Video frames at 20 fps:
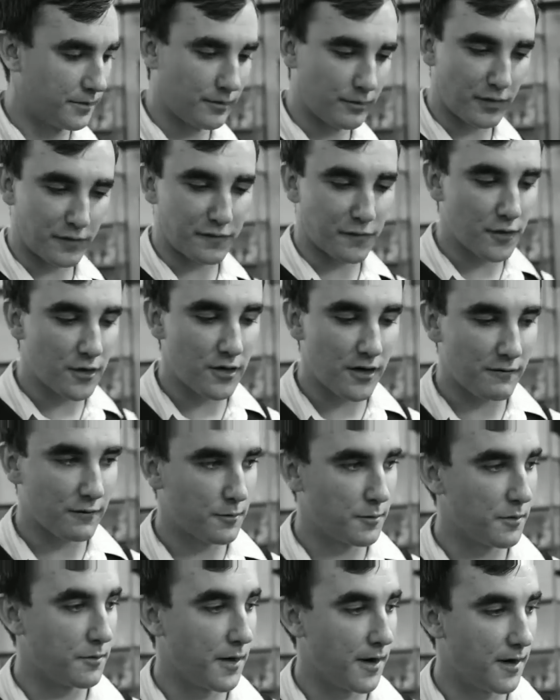Before you ever
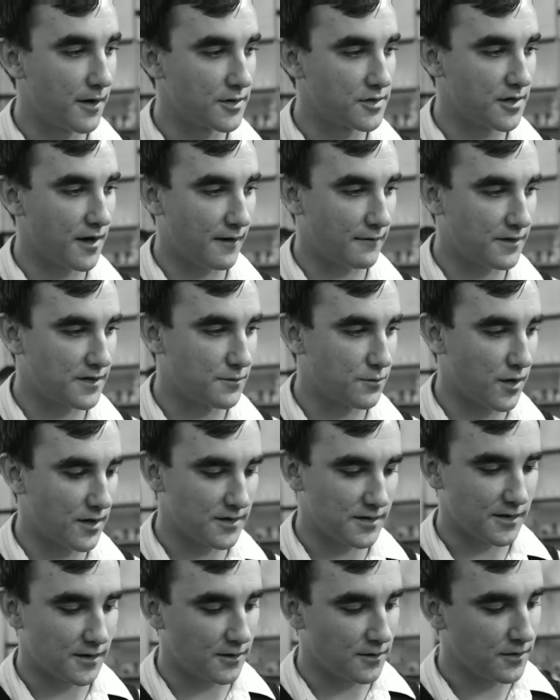prepare a shot of
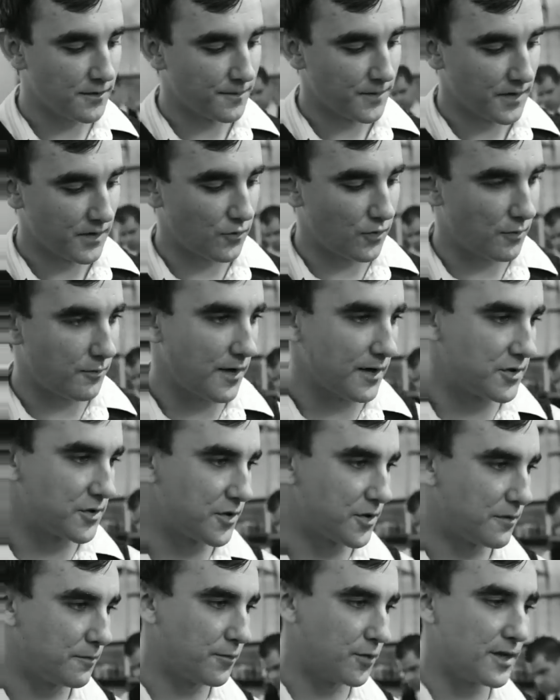espresso, you want to make sure
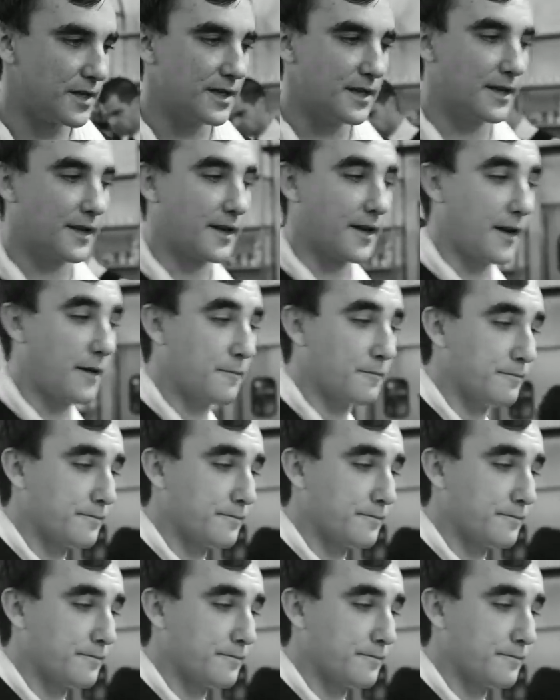to preheat a cup.